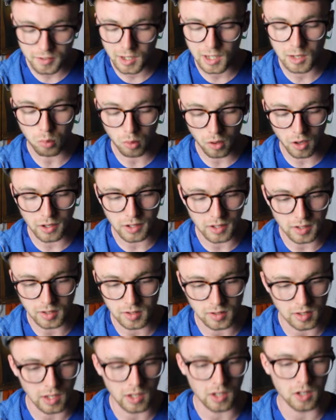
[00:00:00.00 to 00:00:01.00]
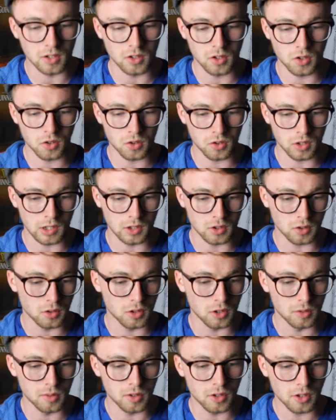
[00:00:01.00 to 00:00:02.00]
said what I need to say on
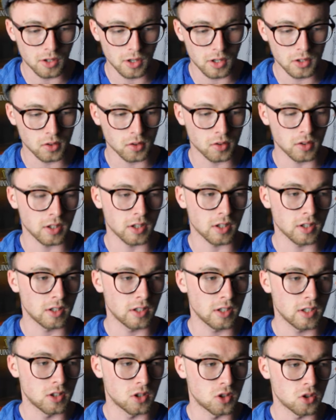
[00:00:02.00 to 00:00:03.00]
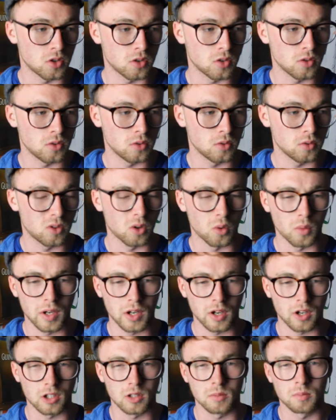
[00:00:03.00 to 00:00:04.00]
Antonio Rudiger. I don't think I need to go
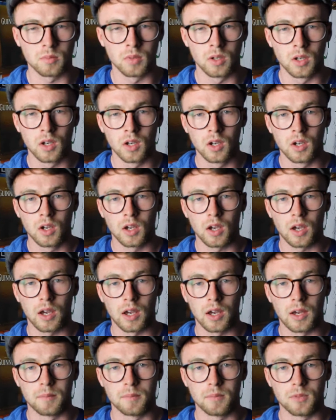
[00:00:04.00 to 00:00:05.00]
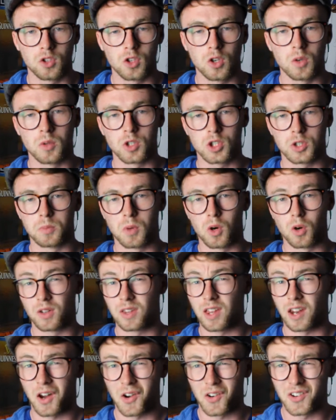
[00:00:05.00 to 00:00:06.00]
in on him too much more
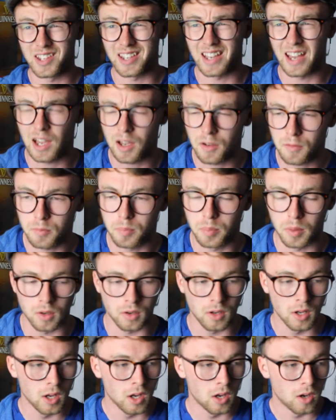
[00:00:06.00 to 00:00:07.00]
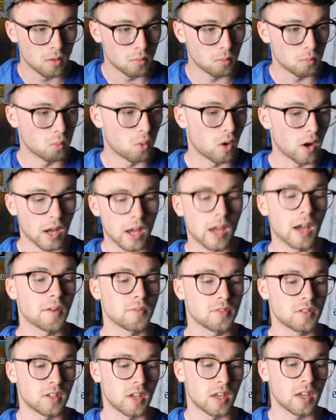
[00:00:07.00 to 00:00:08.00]
than I already have, but what I
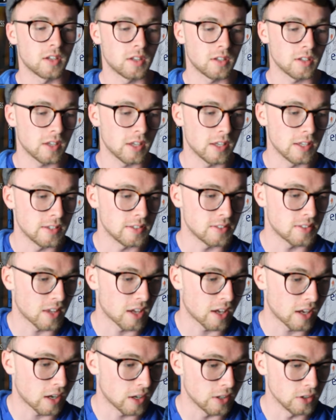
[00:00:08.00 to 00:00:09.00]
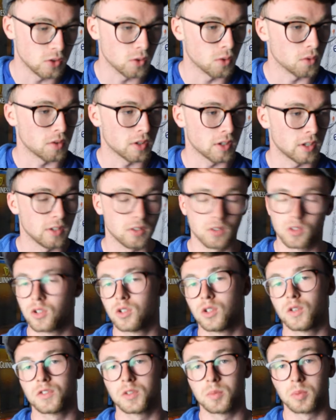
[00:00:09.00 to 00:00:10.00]
have said is that I don't think he's good
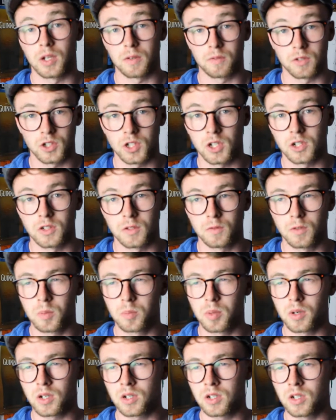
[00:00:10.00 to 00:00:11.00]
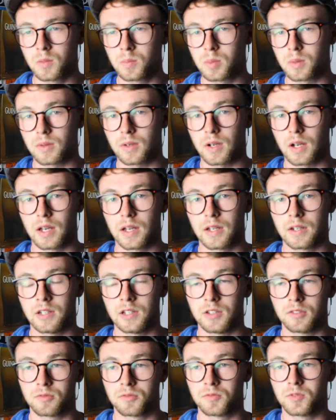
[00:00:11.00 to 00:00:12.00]
enough to play for Chelsea Football Club, and
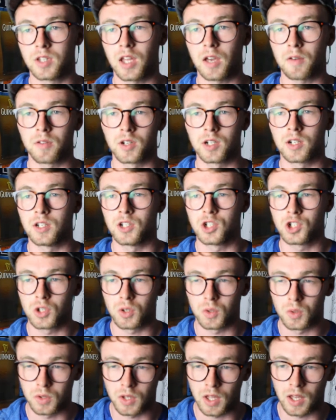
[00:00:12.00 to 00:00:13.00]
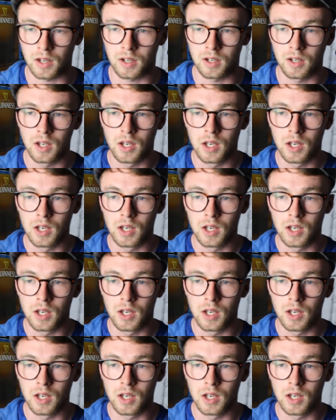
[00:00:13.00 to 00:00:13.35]
he's definitely showed that